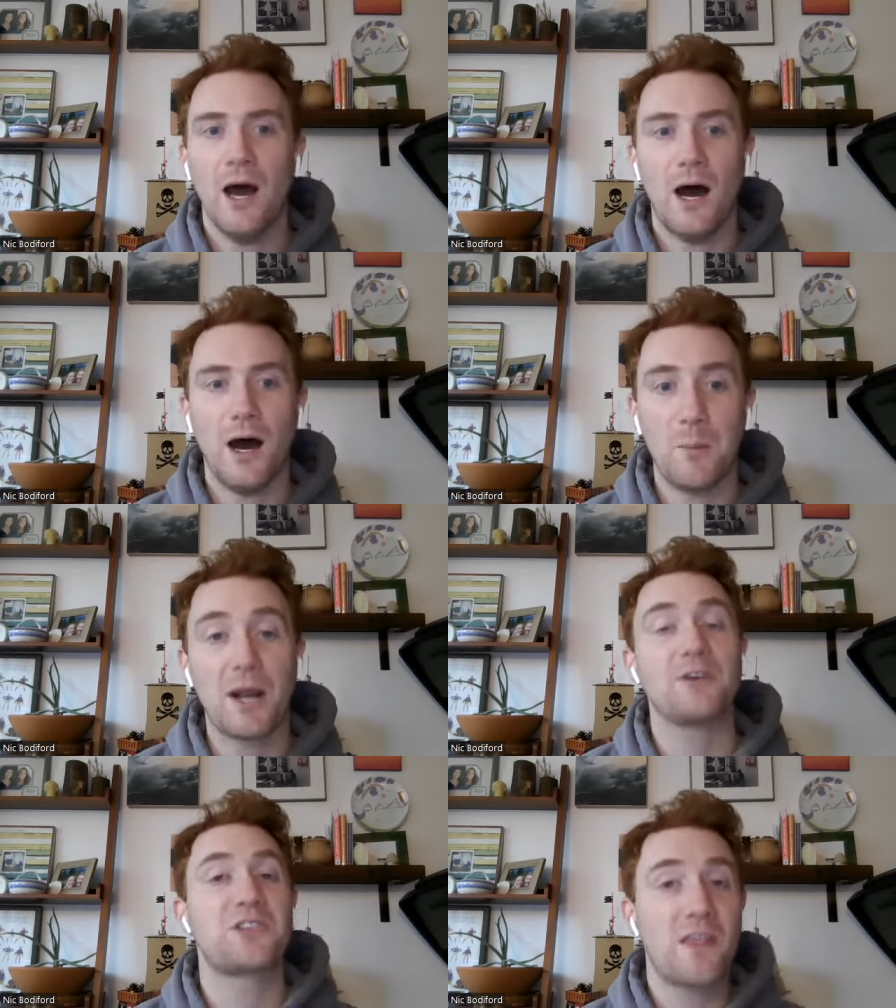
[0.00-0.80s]
Uh, but
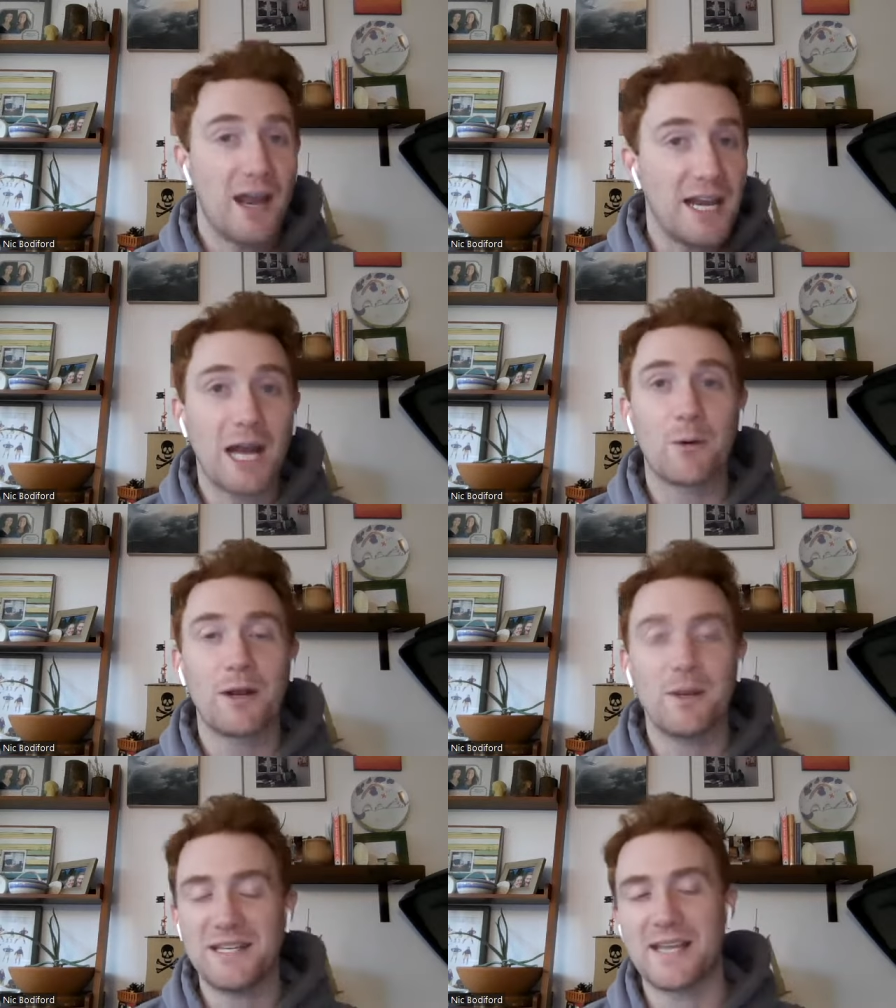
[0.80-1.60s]
I also thought
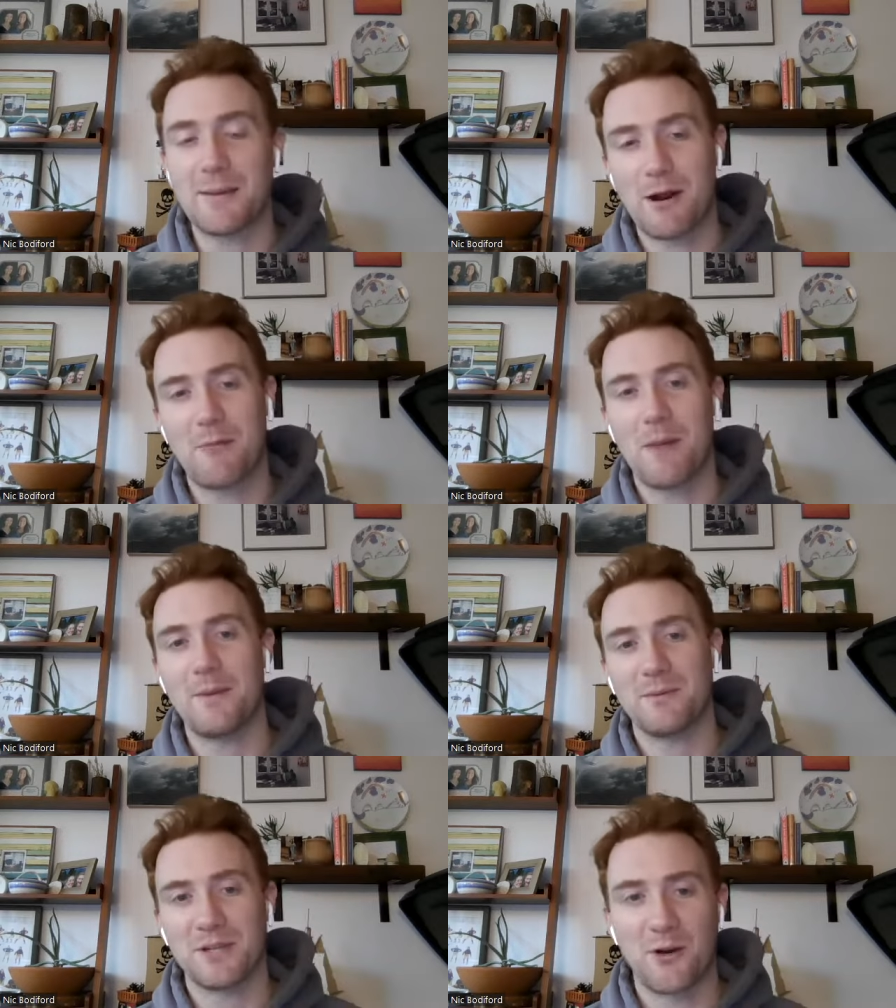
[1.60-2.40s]
Equanimeous St. Brown might
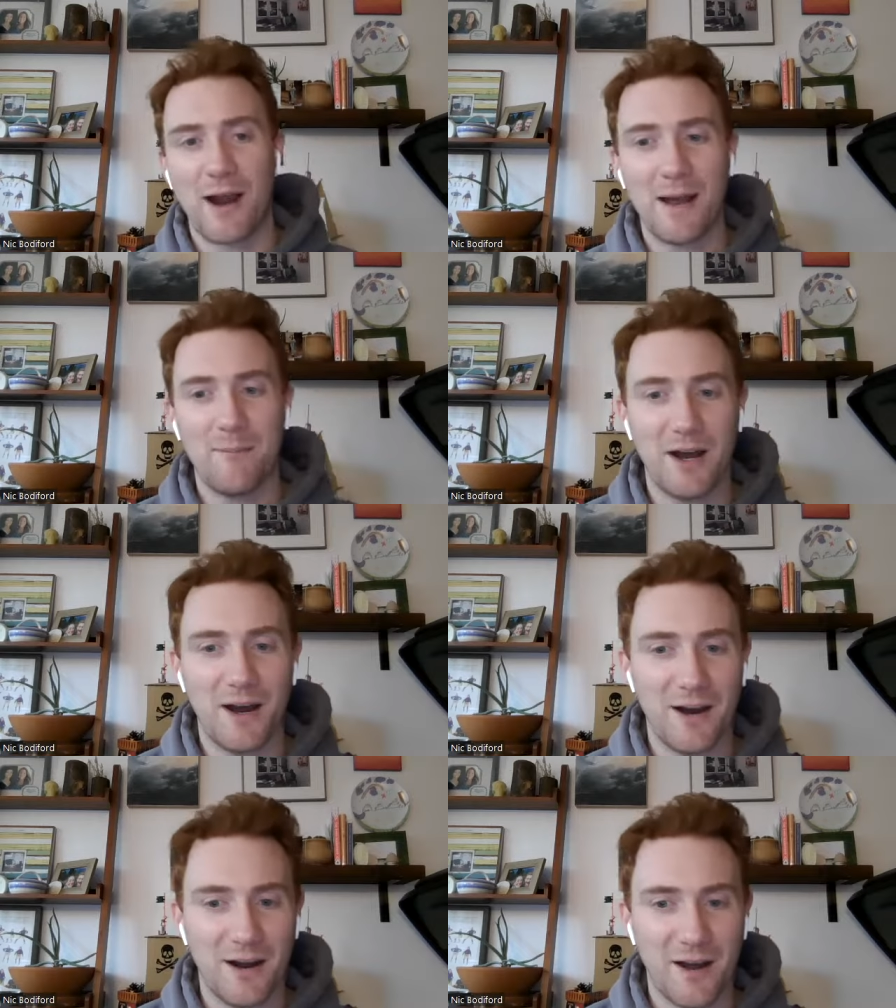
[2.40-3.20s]
be able to grab
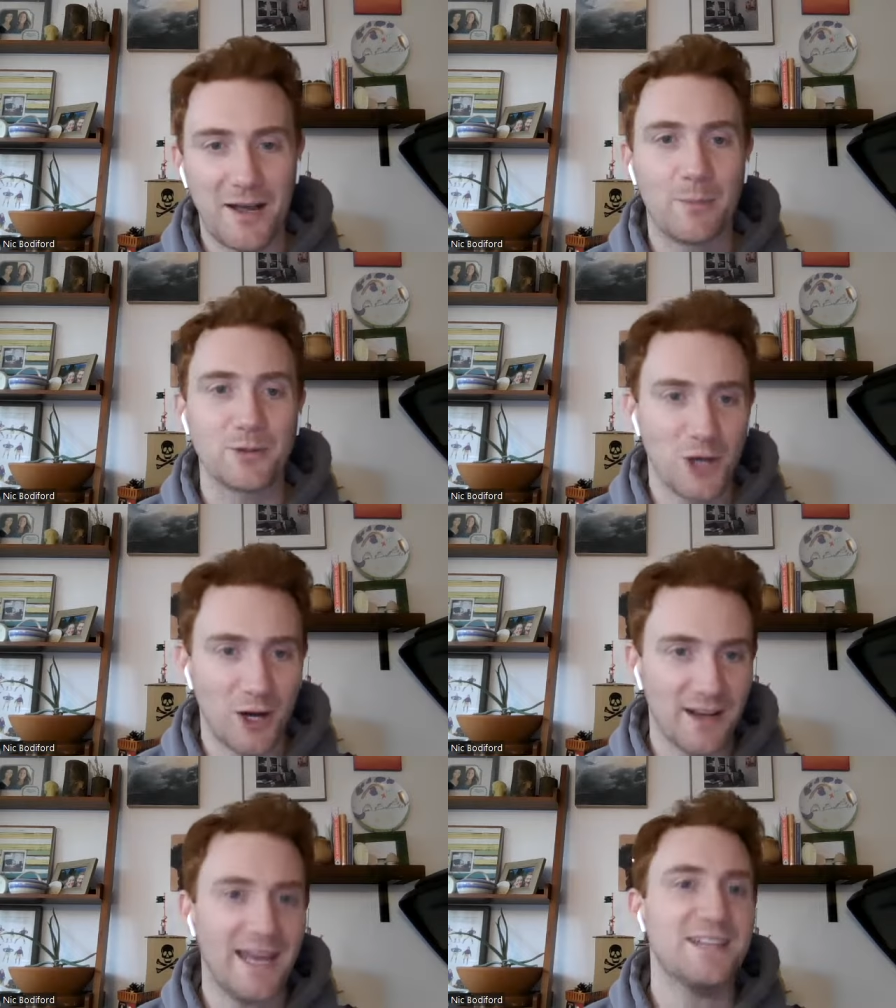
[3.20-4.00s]
uh, a couple
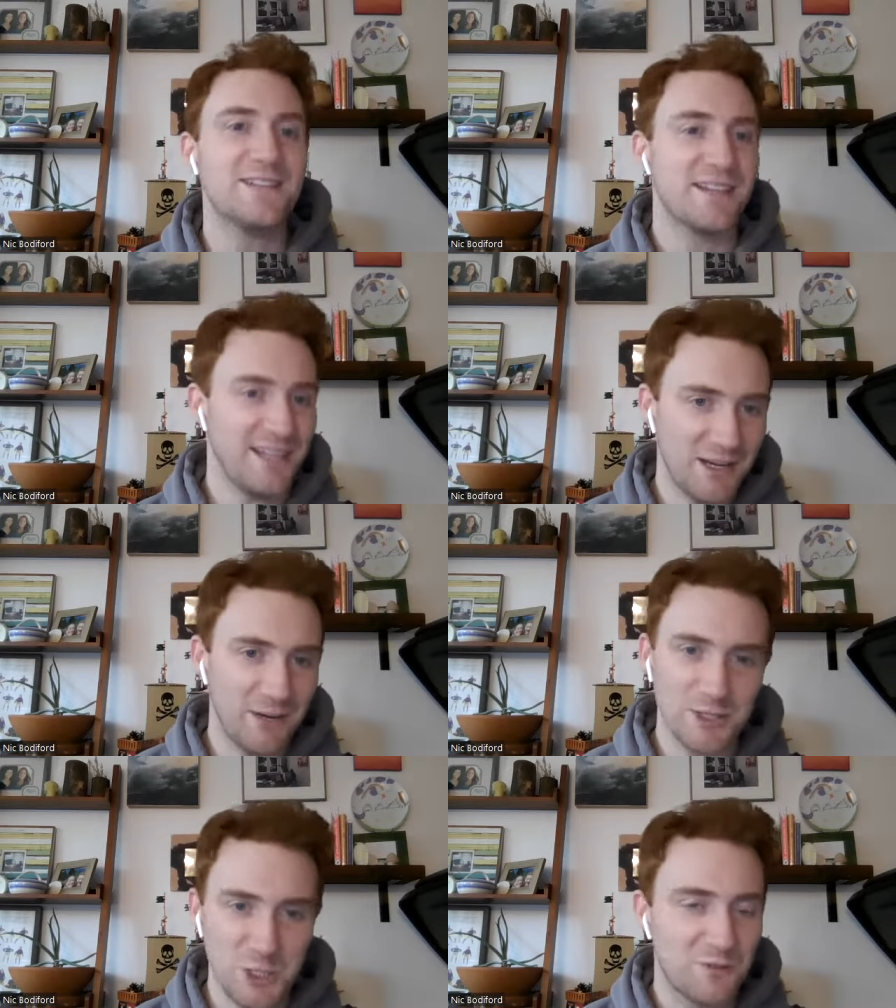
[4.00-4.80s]
chunk gains, and he he
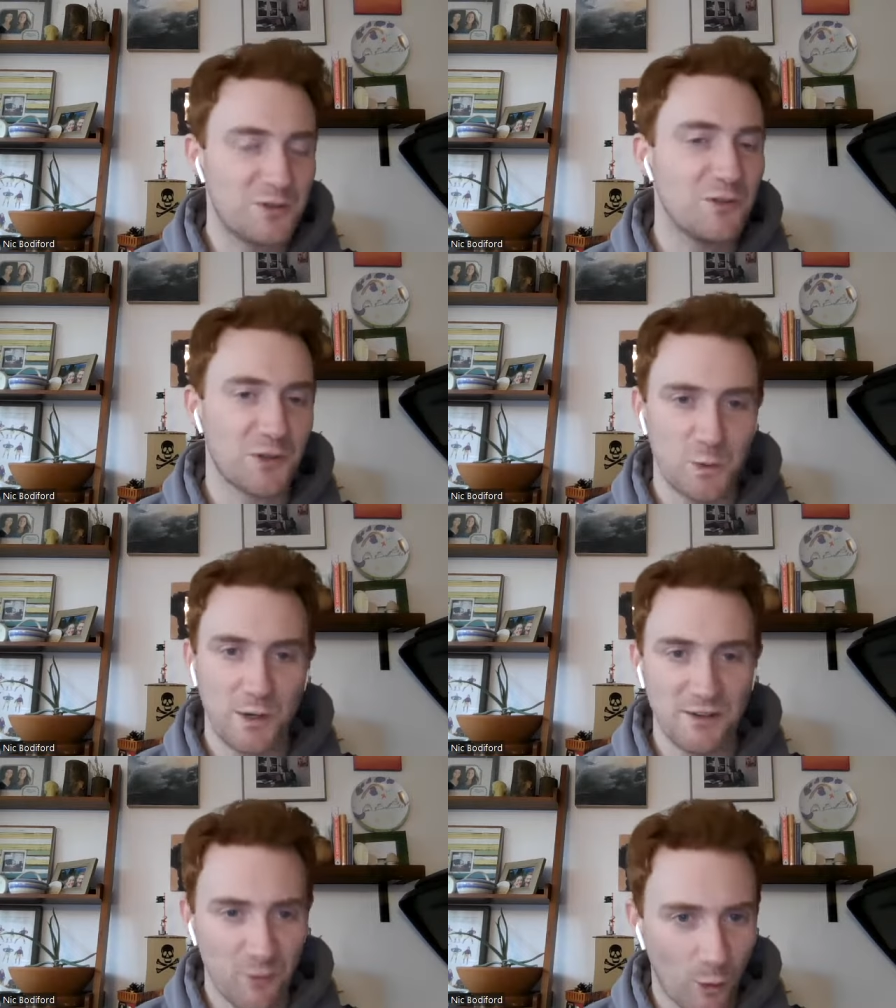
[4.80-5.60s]
went two of two for
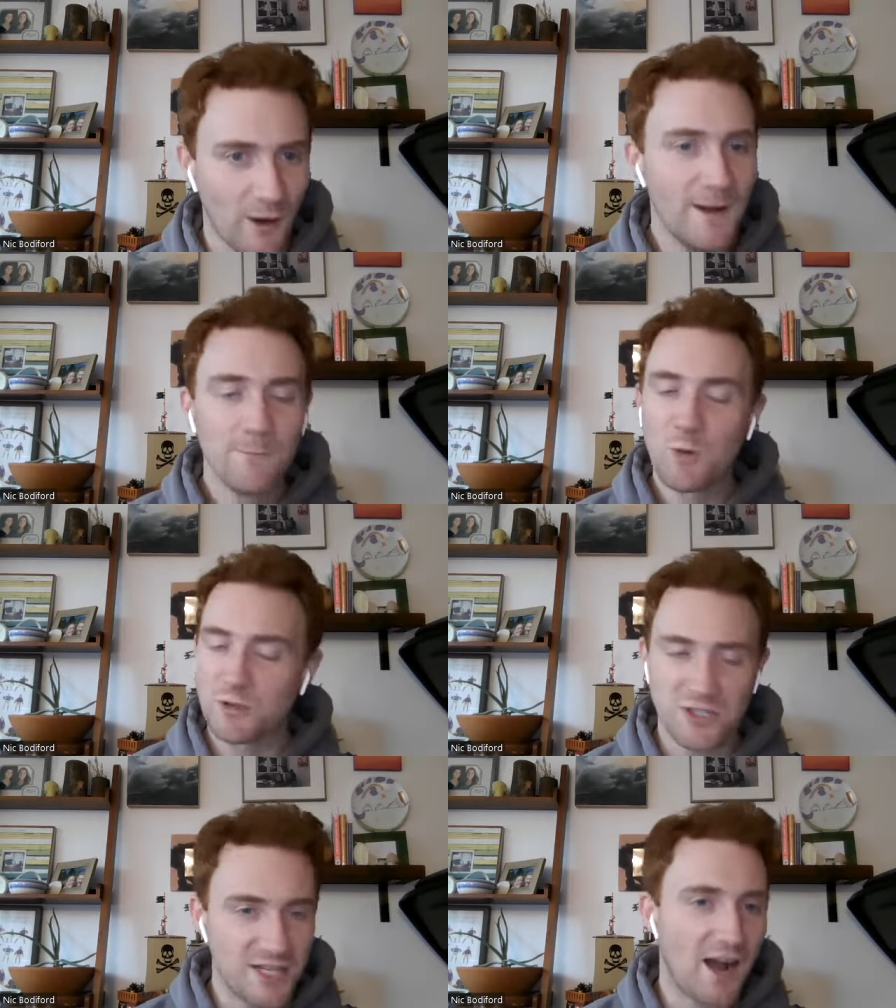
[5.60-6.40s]
twenty four,
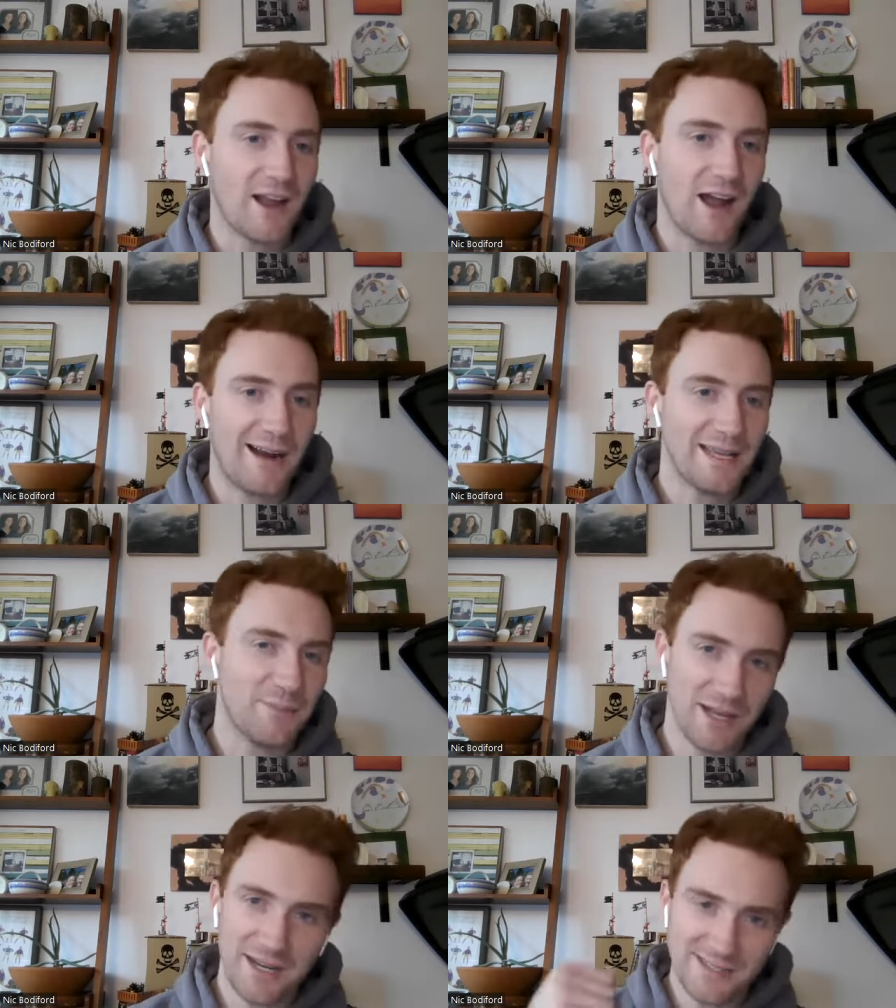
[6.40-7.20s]
which is not gaudy,
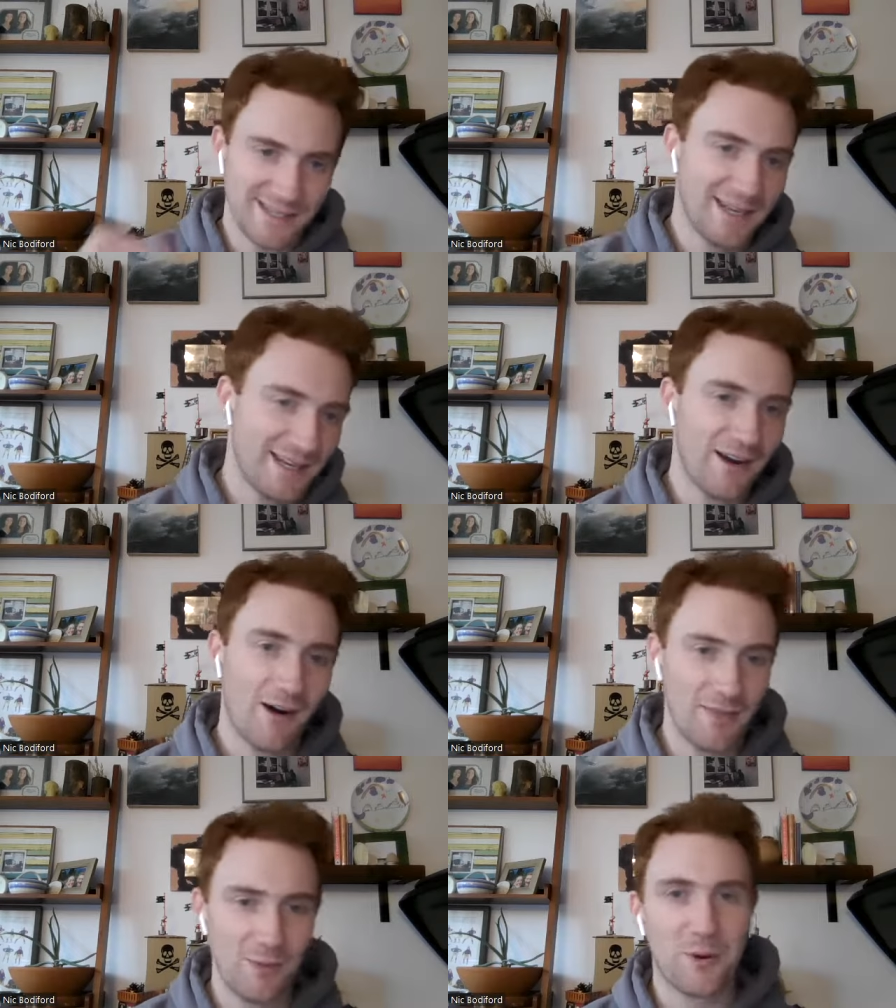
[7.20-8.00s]
but it's like all
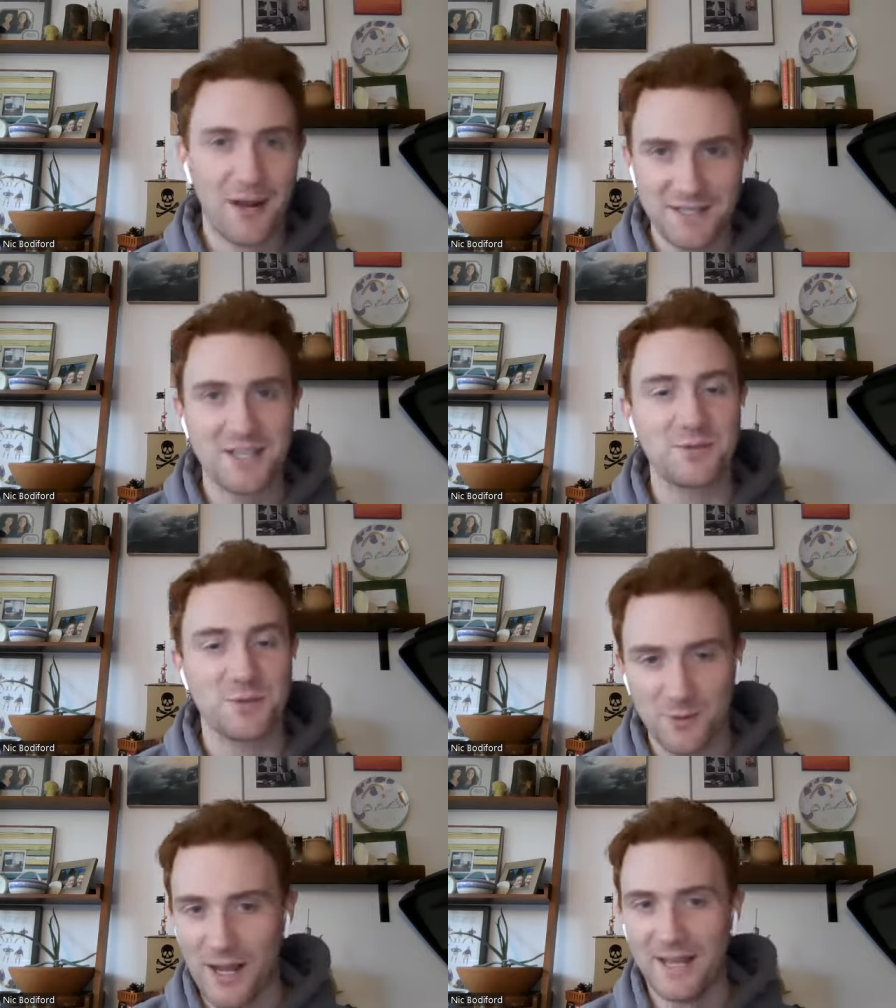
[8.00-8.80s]
right, the process
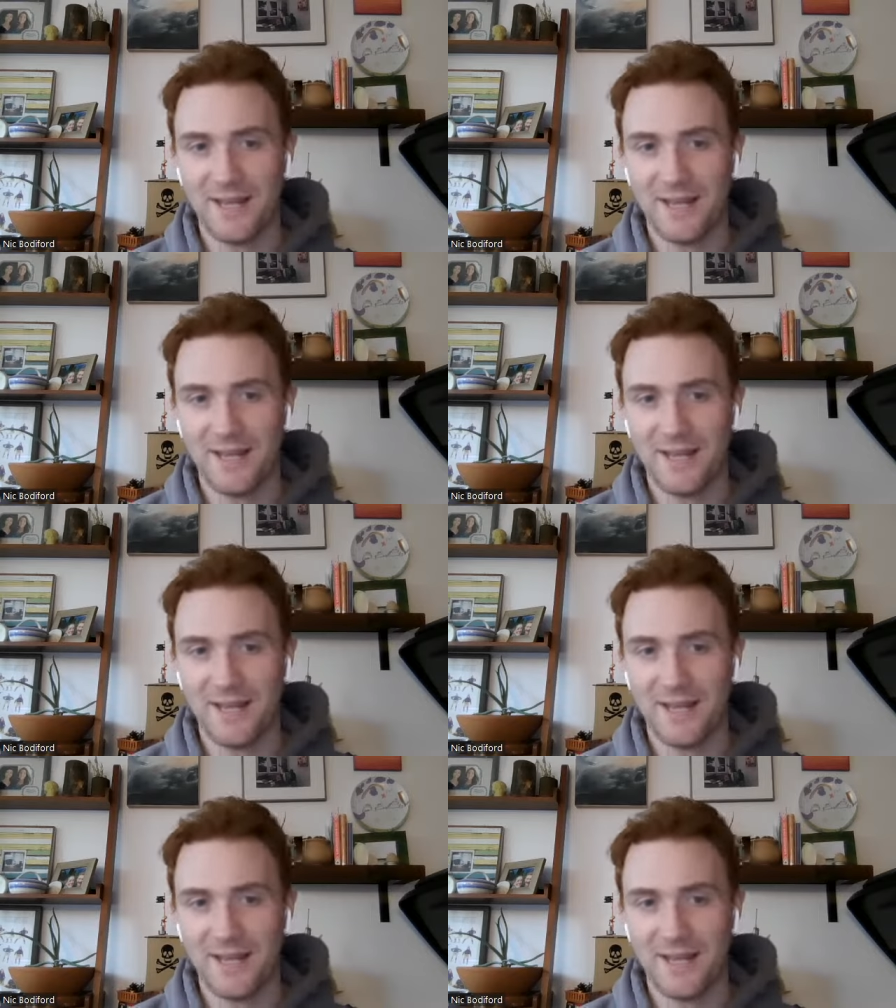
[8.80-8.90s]
was right.